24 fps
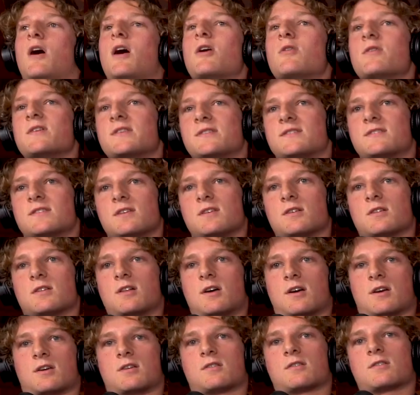I always think
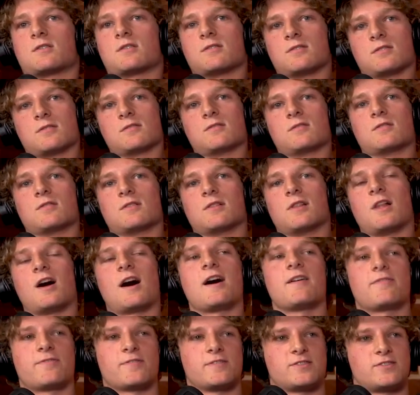like
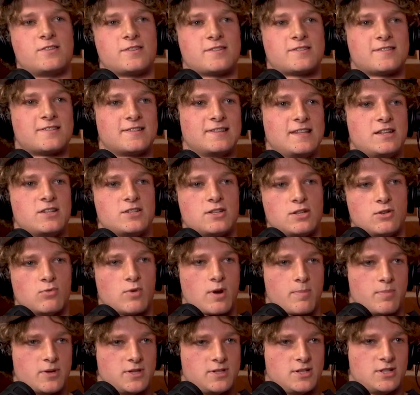life is just literally
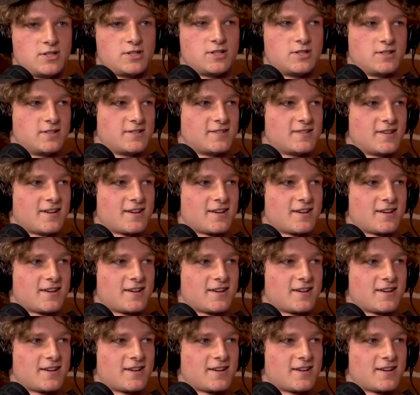repetitions.